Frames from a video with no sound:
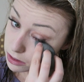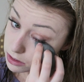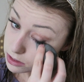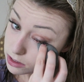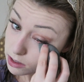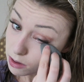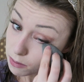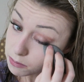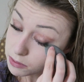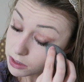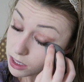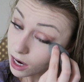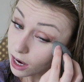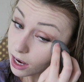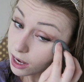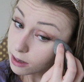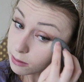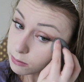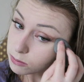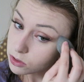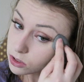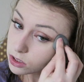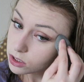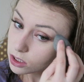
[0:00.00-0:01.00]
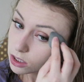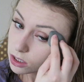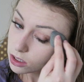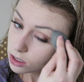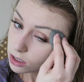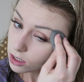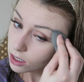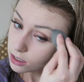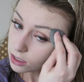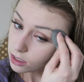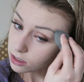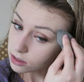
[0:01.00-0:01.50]
sometimes
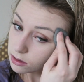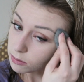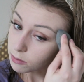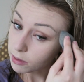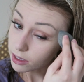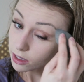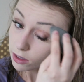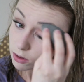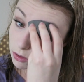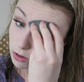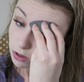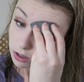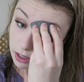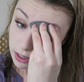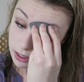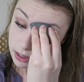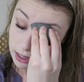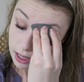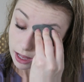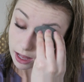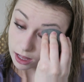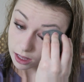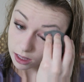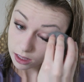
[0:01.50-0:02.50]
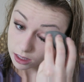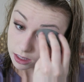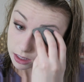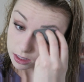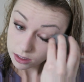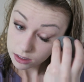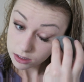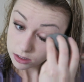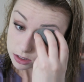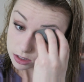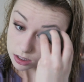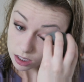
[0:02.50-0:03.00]
that doesn't make you look like that.
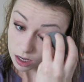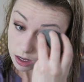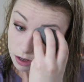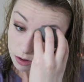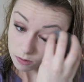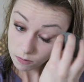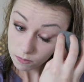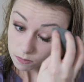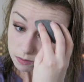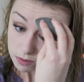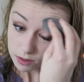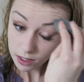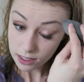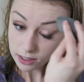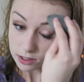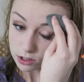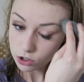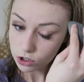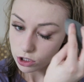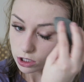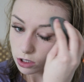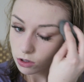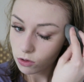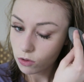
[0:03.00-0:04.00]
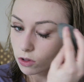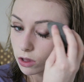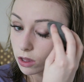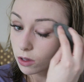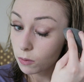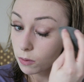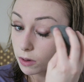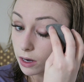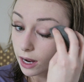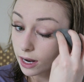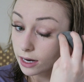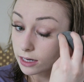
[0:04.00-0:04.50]
So that's
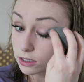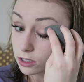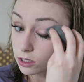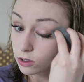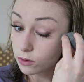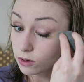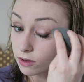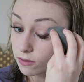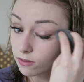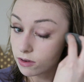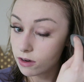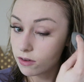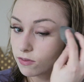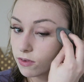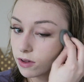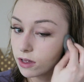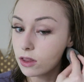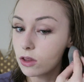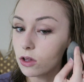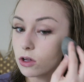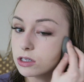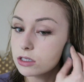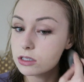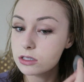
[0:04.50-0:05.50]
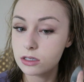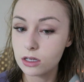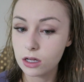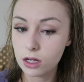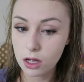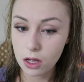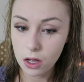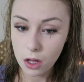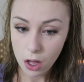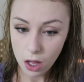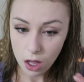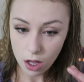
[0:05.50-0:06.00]
generally what I do, even if it looks,
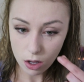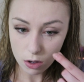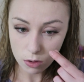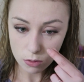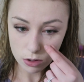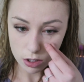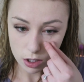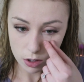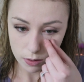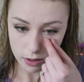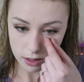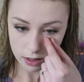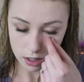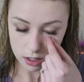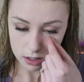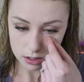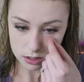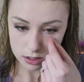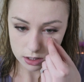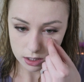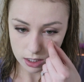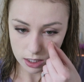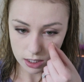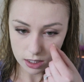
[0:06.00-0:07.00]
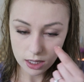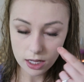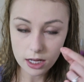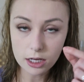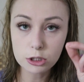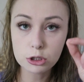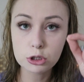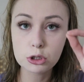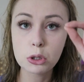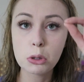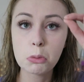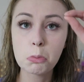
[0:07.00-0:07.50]
oh no, I lost an
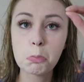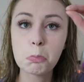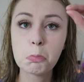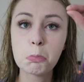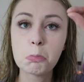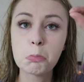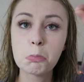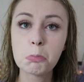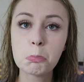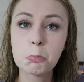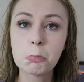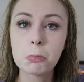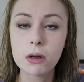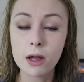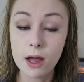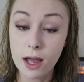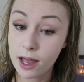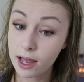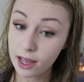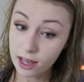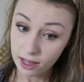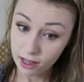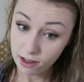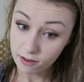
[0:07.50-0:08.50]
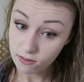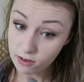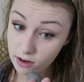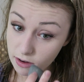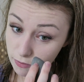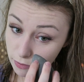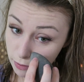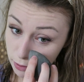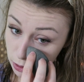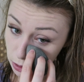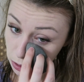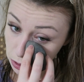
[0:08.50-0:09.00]
eyelash. Even
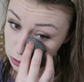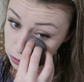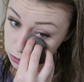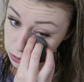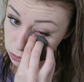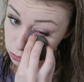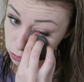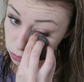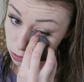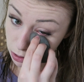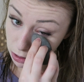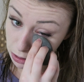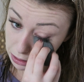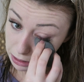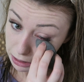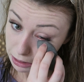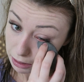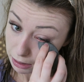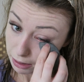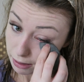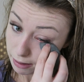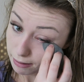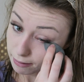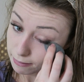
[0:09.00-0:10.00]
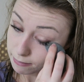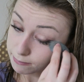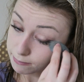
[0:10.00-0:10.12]
if it looks really